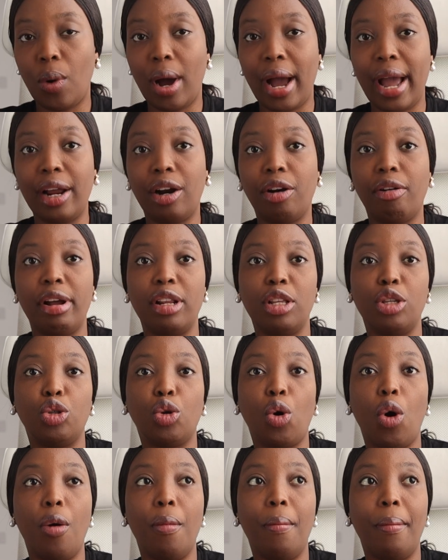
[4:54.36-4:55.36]
why credit
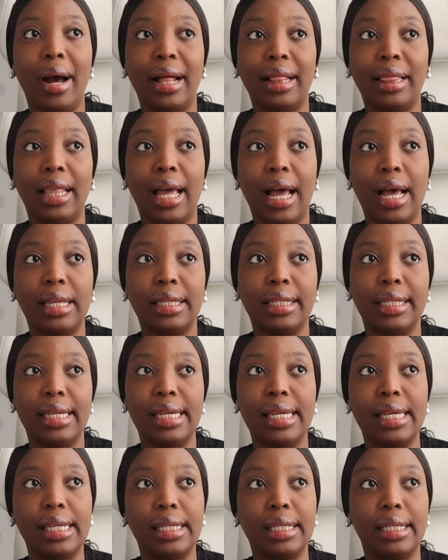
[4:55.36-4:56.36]
score matters
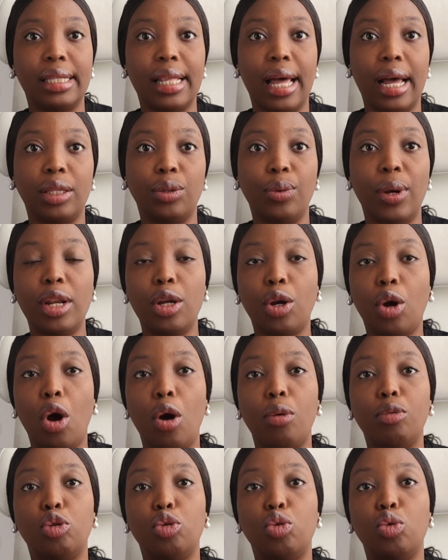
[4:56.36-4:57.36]
is that when it
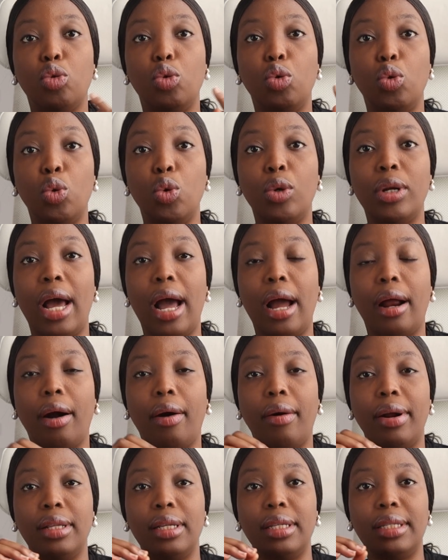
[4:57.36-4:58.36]
comes to loan and
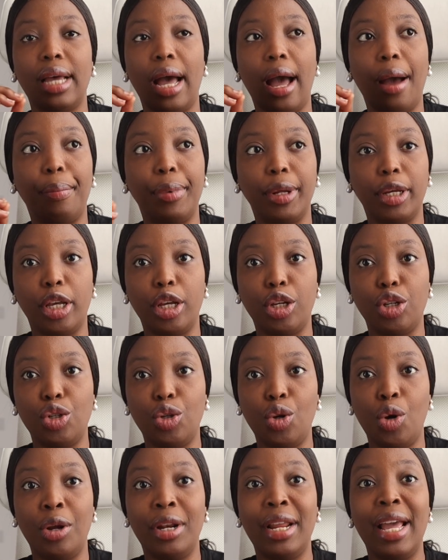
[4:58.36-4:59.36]
credit
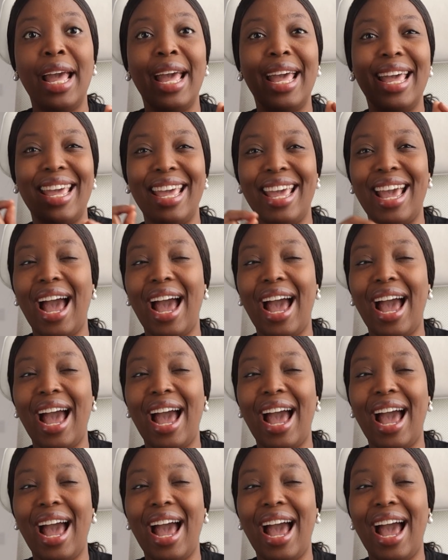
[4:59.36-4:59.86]
application, a